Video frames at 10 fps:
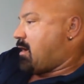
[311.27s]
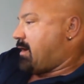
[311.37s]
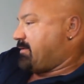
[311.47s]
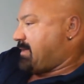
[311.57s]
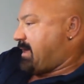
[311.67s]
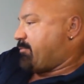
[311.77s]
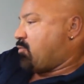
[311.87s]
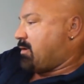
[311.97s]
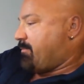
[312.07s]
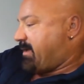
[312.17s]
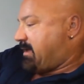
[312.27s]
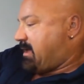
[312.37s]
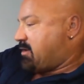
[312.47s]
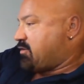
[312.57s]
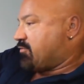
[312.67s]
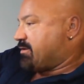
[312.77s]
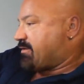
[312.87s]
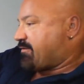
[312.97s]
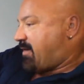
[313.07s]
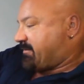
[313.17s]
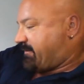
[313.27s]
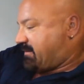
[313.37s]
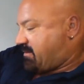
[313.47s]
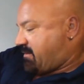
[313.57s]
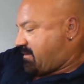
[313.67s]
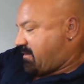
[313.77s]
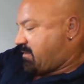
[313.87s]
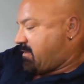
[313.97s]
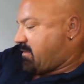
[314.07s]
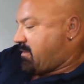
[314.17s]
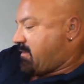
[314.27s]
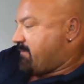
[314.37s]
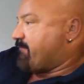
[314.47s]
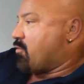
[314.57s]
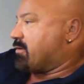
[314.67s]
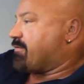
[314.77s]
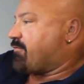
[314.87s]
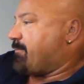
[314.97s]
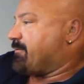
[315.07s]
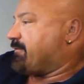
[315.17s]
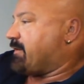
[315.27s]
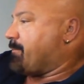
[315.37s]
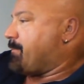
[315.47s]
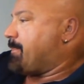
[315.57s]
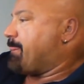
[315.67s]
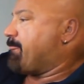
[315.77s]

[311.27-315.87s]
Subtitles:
On the label will be your instructions for strip and ship.